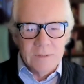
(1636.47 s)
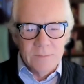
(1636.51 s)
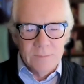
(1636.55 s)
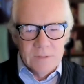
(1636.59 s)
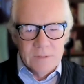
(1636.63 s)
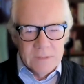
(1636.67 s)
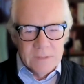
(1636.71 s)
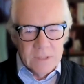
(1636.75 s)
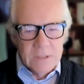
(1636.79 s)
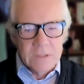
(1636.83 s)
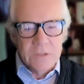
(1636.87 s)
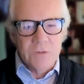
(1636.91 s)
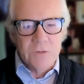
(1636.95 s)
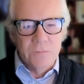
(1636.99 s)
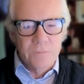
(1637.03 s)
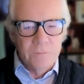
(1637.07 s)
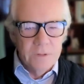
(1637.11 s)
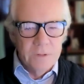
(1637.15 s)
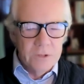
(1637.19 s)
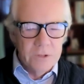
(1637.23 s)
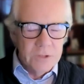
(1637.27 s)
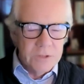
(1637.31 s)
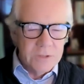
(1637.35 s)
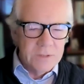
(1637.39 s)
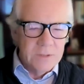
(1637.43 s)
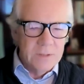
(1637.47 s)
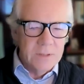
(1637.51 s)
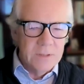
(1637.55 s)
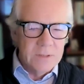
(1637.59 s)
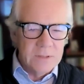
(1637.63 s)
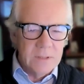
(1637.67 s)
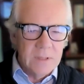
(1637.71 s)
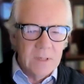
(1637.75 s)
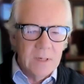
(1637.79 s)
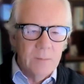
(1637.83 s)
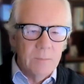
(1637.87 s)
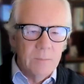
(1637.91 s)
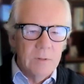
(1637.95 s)
some of these extra features, and there's
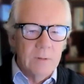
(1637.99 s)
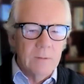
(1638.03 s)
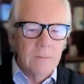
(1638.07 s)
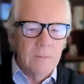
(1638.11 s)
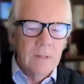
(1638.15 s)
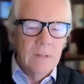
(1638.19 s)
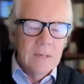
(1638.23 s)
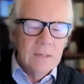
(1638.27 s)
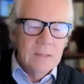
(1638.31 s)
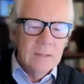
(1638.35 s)
a couple